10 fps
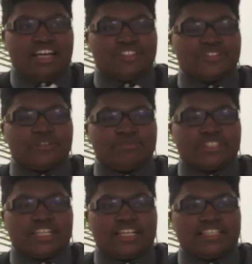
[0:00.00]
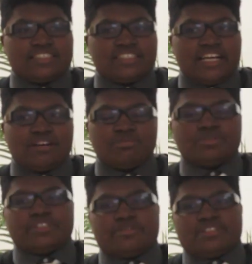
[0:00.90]
You don't realize how
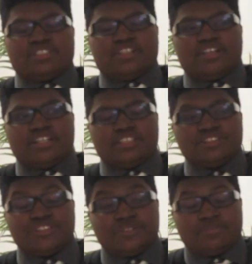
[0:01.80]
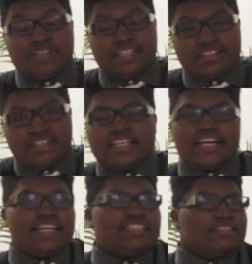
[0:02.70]
important spaces are until you find them.
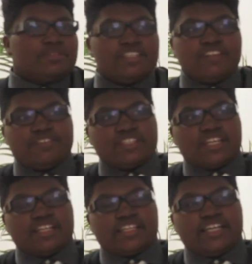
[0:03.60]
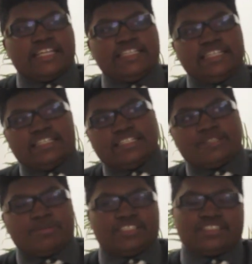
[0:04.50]
I would have never thought that I needed a
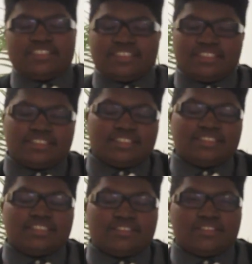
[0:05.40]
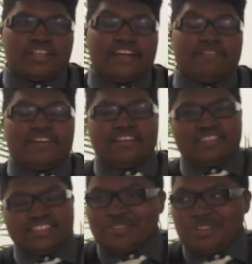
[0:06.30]
space like this until I
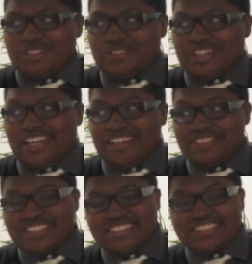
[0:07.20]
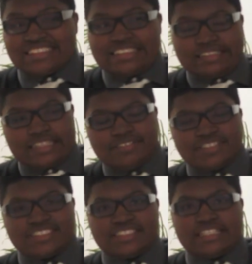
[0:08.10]
found it. When you don't have it, life's
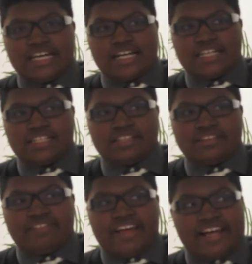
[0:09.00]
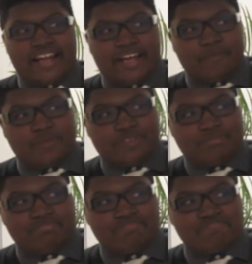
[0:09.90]
just not that
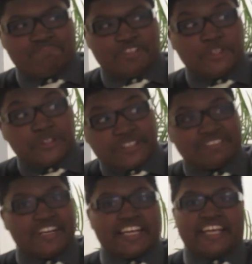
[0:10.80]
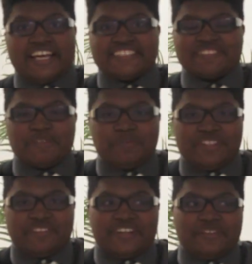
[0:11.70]
good, I guess would be
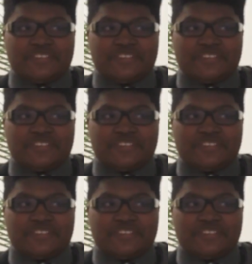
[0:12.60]
the right